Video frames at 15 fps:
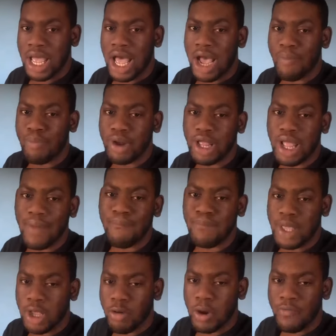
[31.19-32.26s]
I predict a
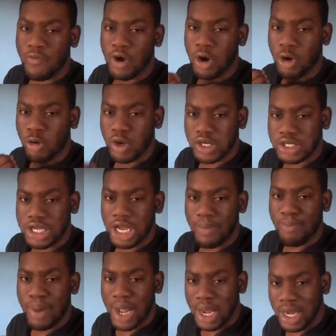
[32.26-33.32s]
big win for Crystal
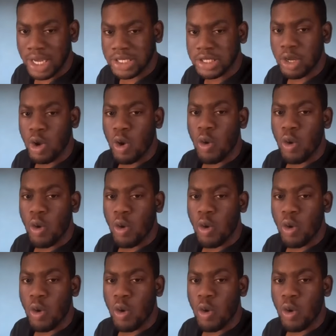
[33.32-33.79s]
Palace